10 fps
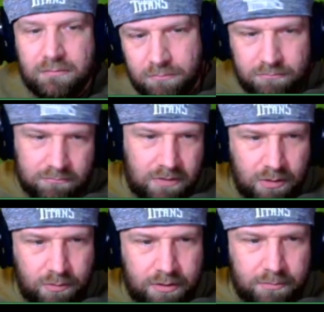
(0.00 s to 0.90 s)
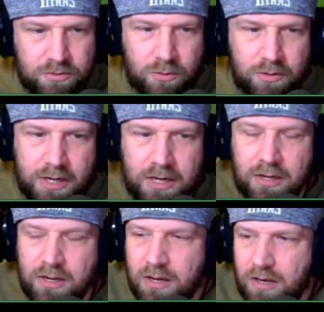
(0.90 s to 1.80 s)
you know, in the majority,
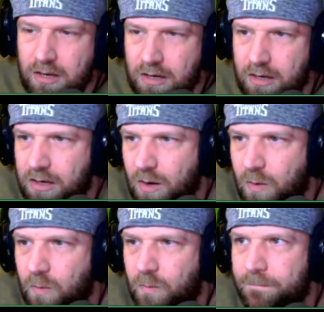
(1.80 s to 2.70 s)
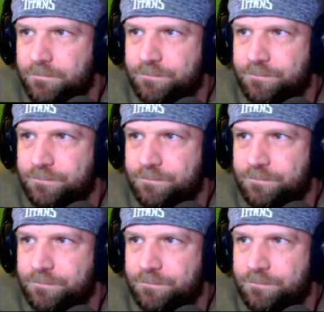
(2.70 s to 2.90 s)
you know,